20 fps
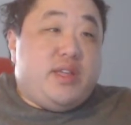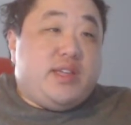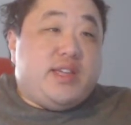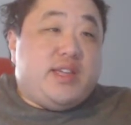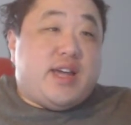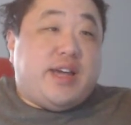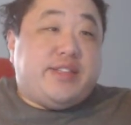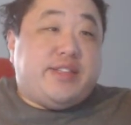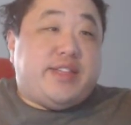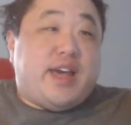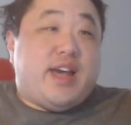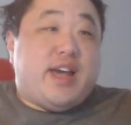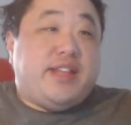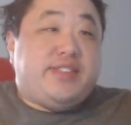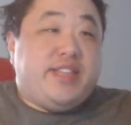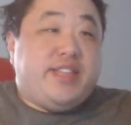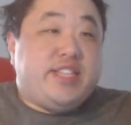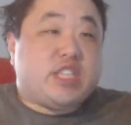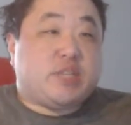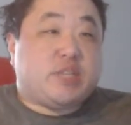Yeah, I, I
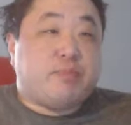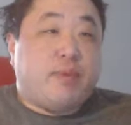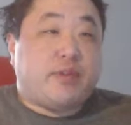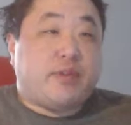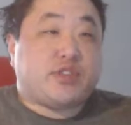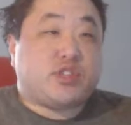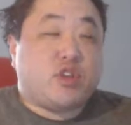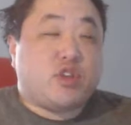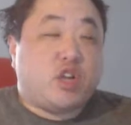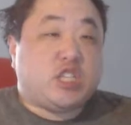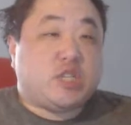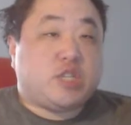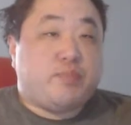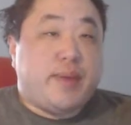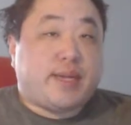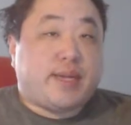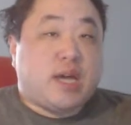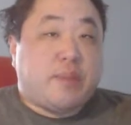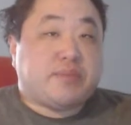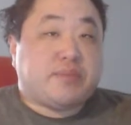did sp start
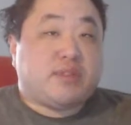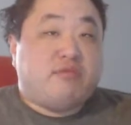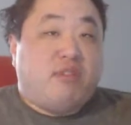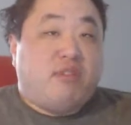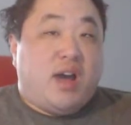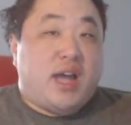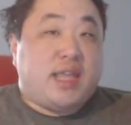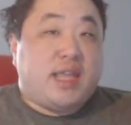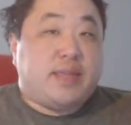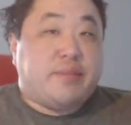Spec Ops The Line.